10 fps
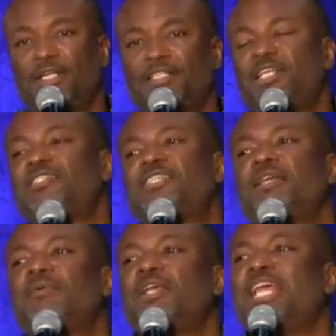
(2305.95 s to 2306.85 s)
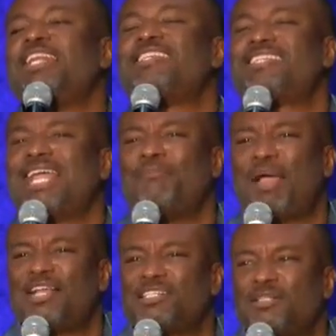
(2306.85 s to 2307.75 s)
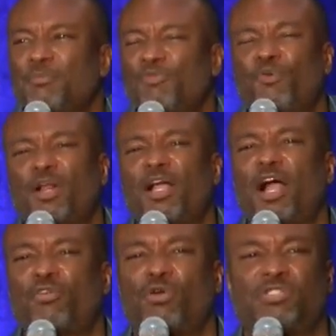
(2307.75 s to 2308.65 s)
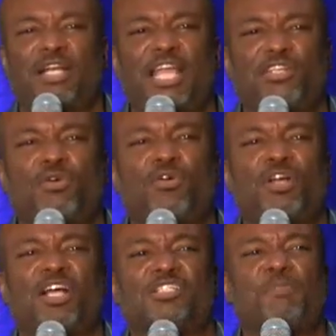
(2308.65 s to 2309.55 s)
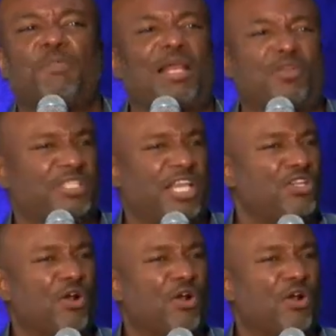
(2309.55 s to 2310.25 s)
Jesus said in the same passage, before the cock crows tonight, you're going to cuss people out saying you